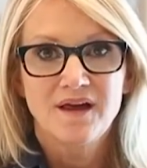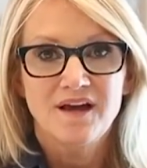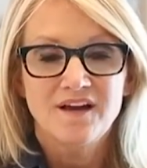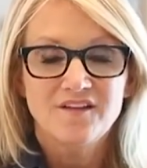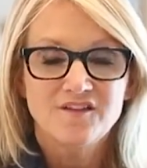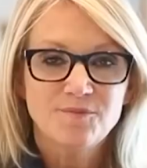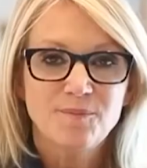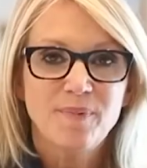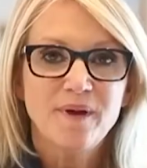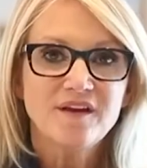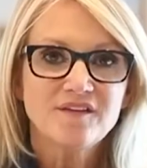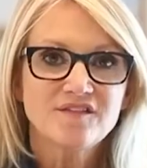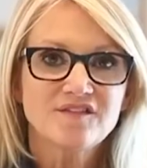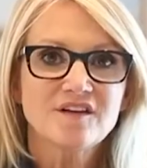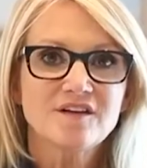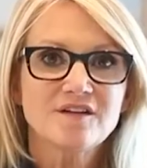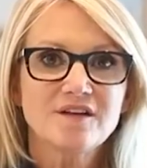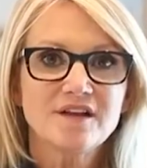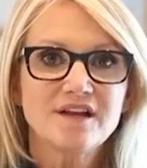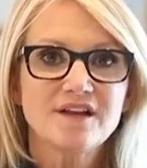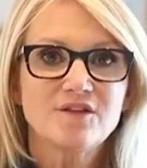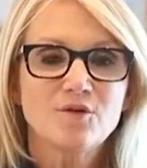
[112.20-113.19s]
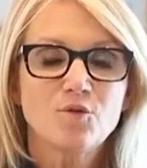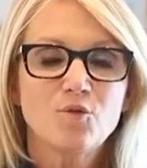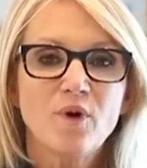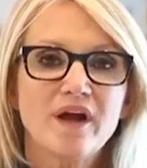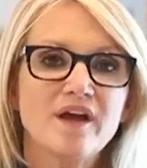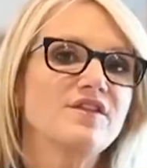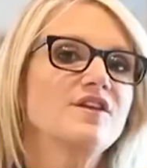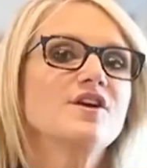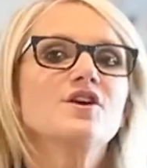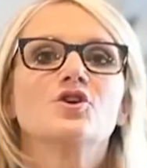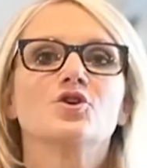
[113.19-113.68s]
It's basically the
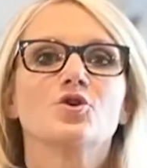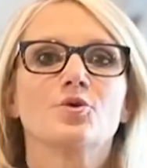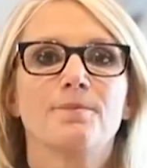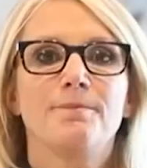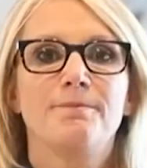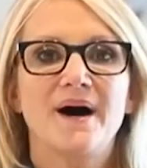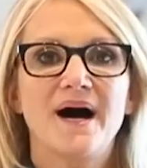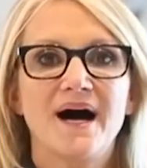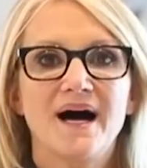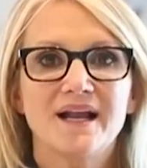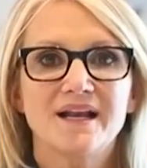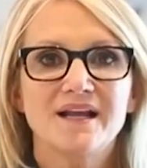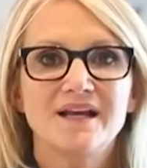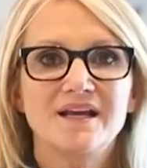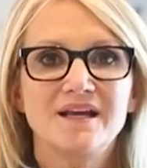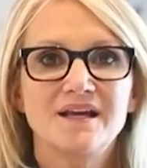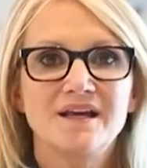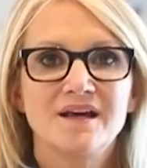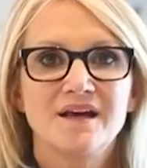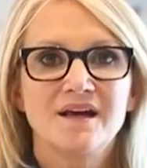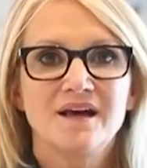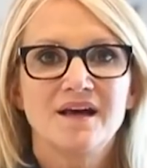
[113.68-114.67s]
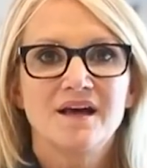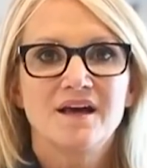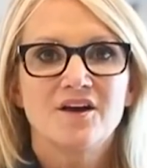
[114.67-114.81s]
way that your body